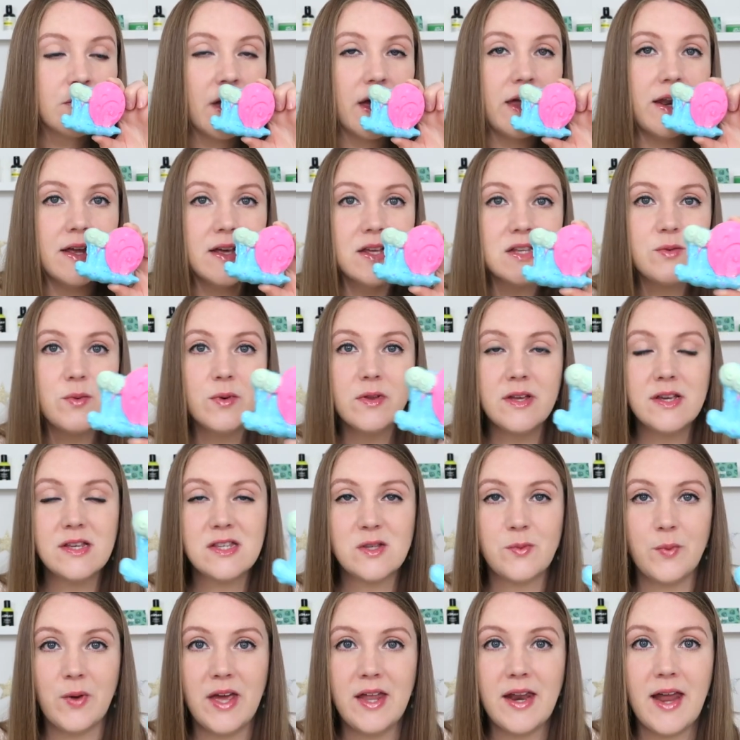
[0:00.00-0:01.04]
it is really
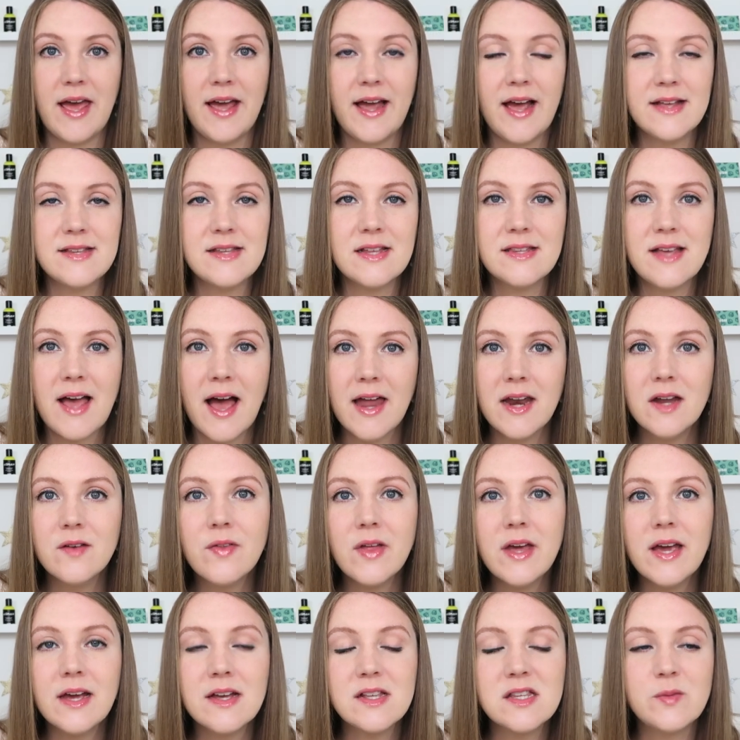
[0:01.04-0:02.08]
sweet. I guess it's kind of
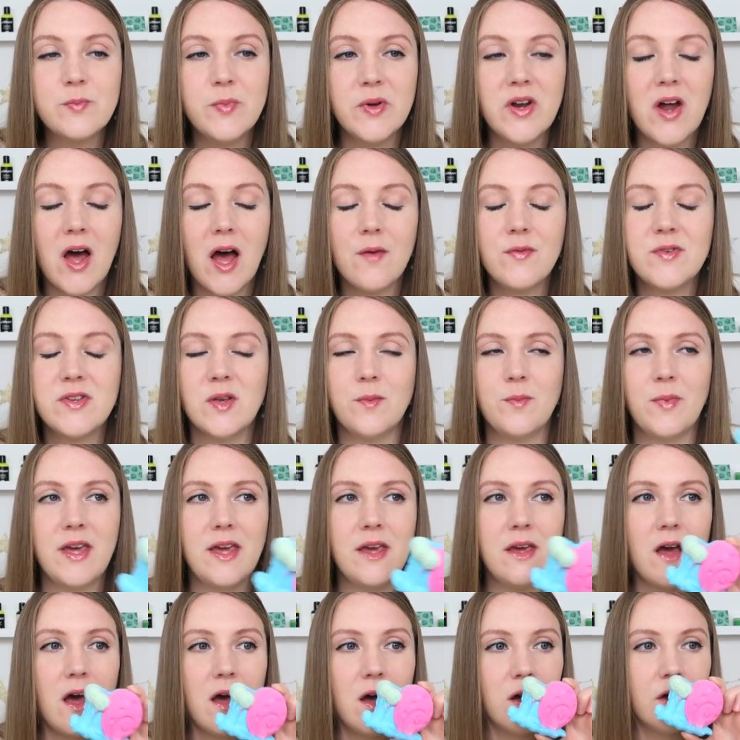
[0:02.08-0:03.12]
like a spin-off to
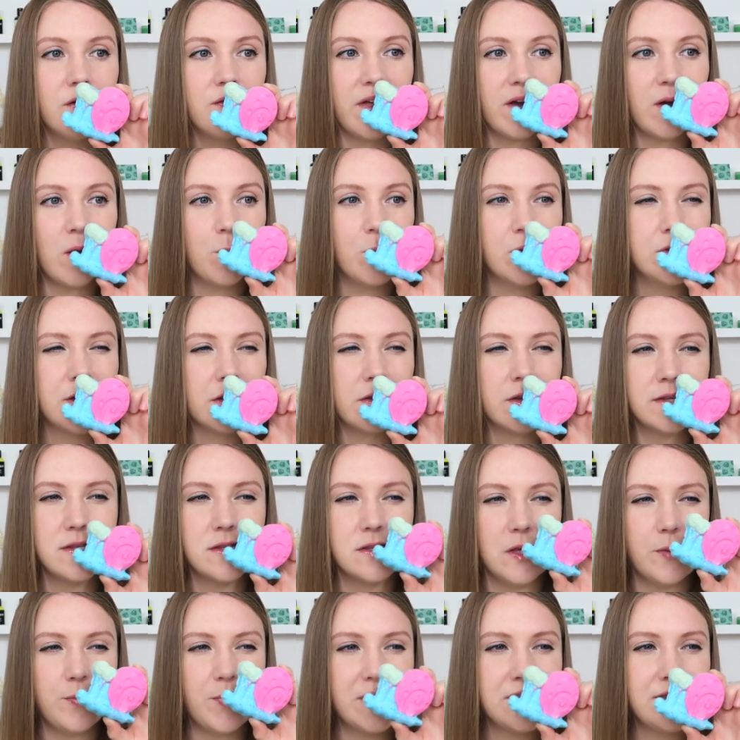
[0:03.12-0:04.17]
me of like almost like the
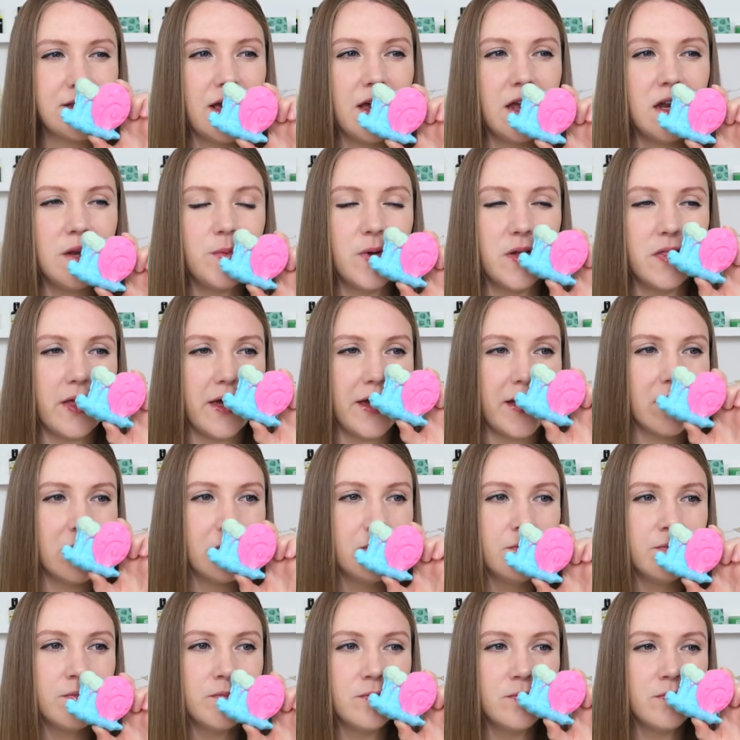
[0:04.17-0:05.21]
Sleepy scent, but like
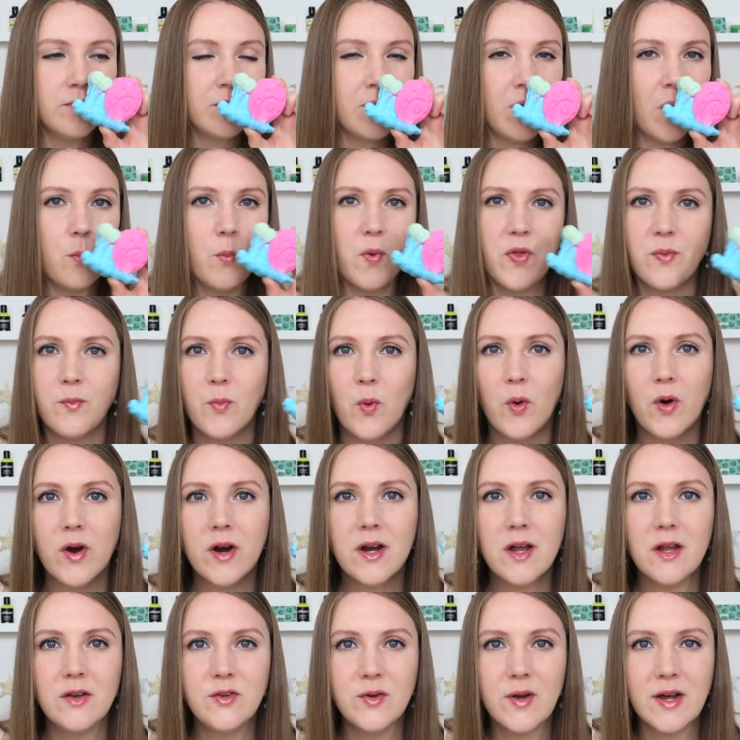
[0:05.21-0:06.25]
with
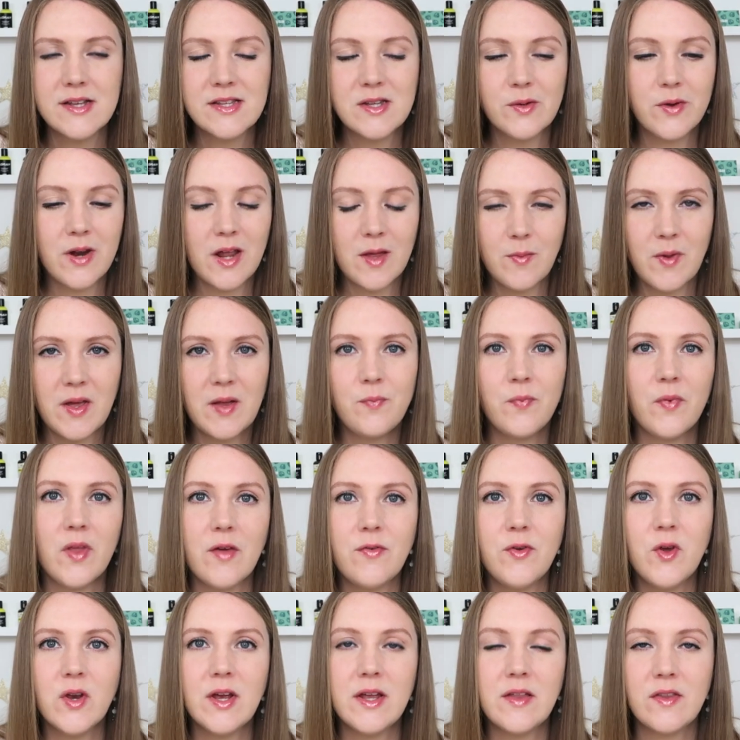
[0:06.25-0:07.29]
more. Do you guys know what I mean?
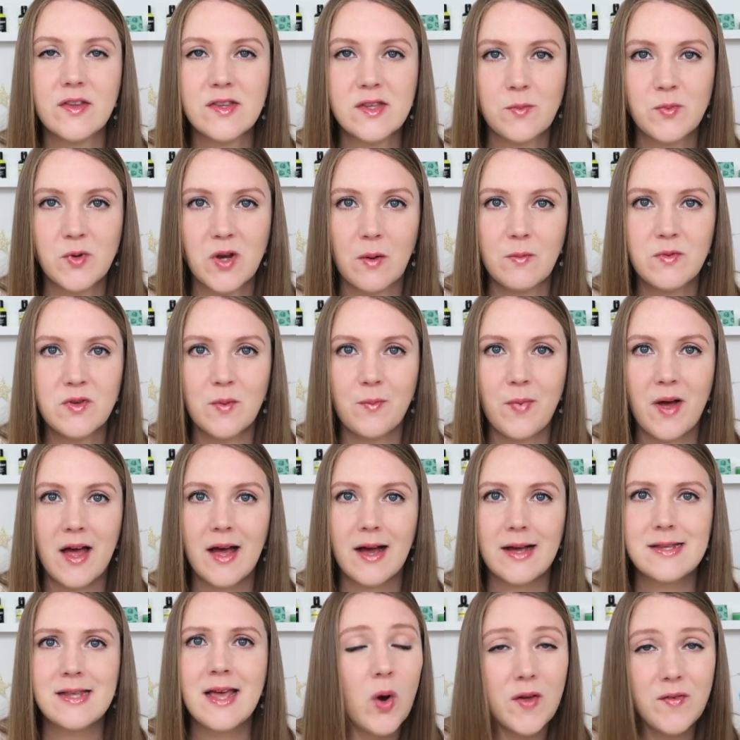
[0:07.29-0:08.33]
If you get the subscription
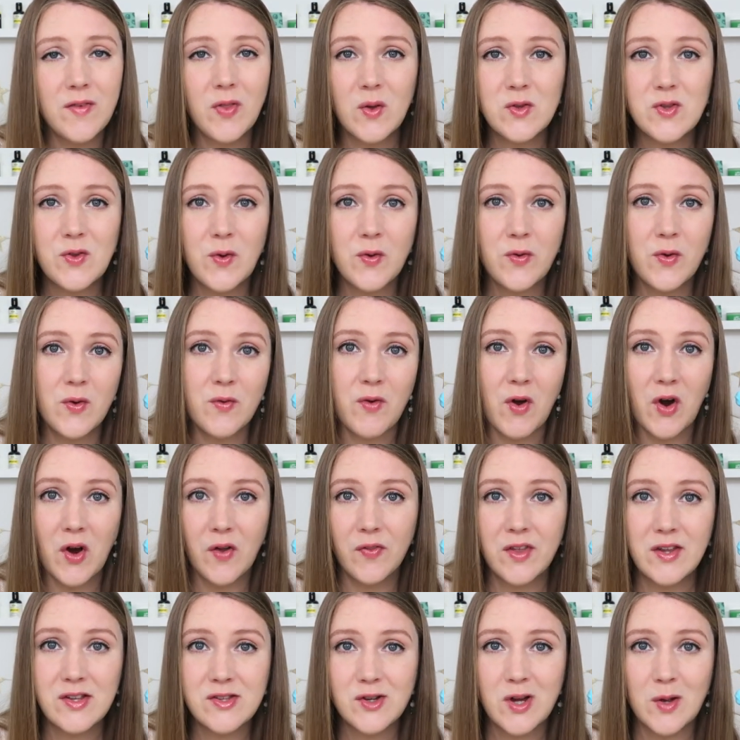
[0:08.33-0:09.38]
box, or even those of you who've
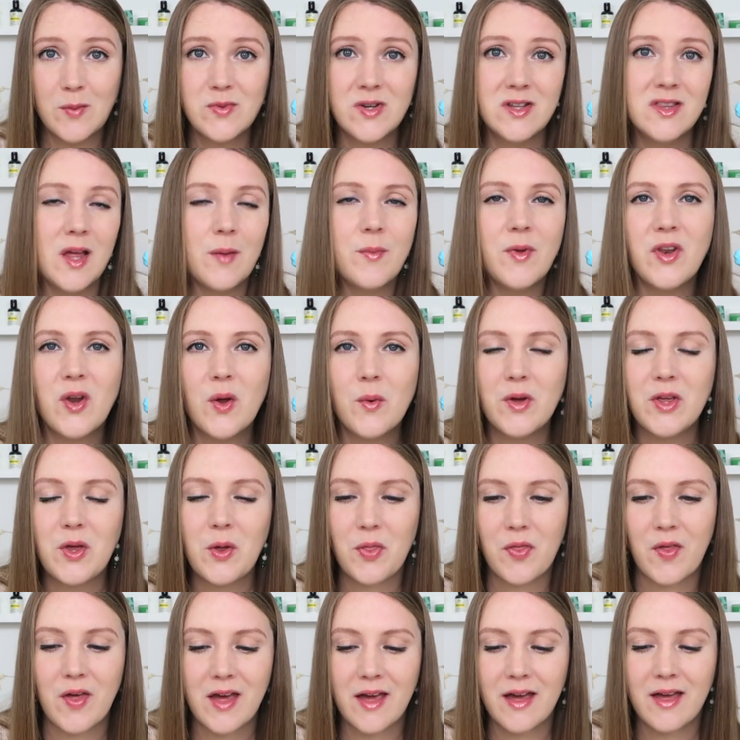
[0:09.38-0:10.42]
heard the description, let me know what
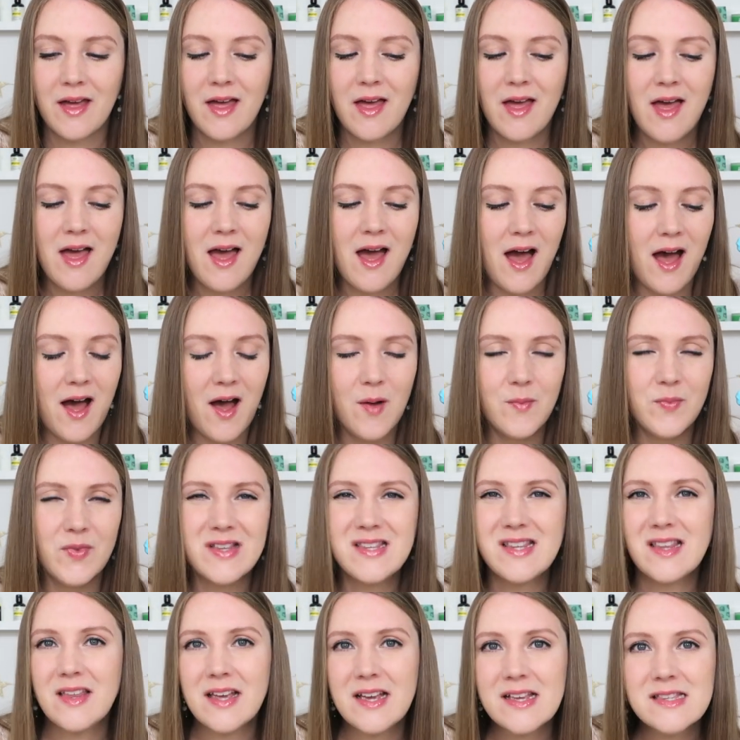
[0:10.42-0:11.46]
you think. Um,
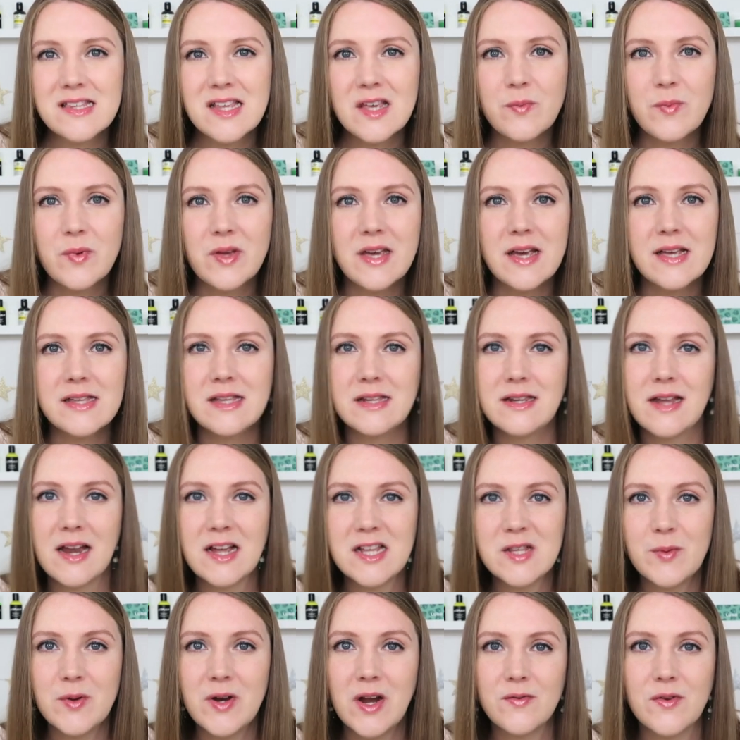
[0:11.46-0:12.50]
is it like Sleepy? Is it
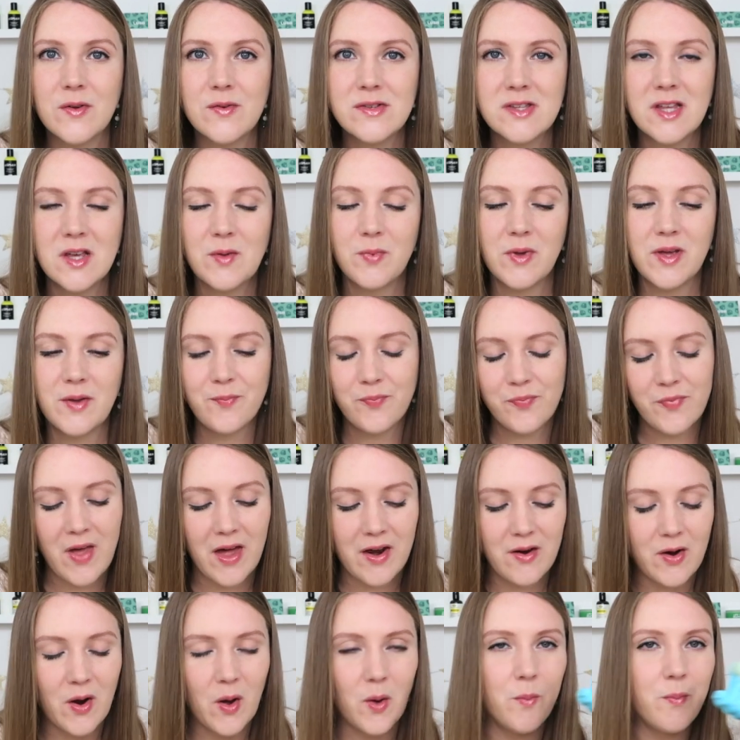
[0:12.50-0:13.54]
not spin-off of Sleepy? I
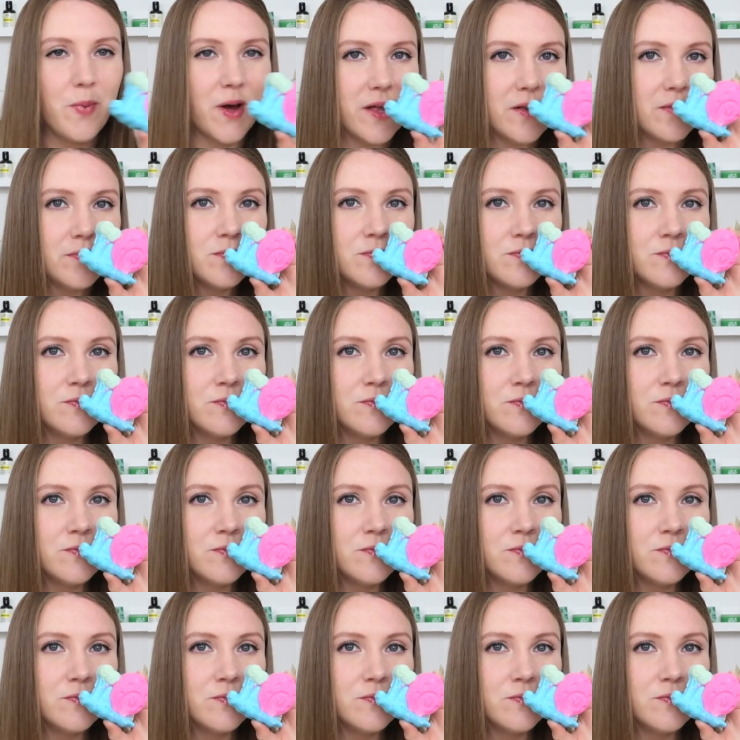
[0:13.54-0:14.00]
don't know, but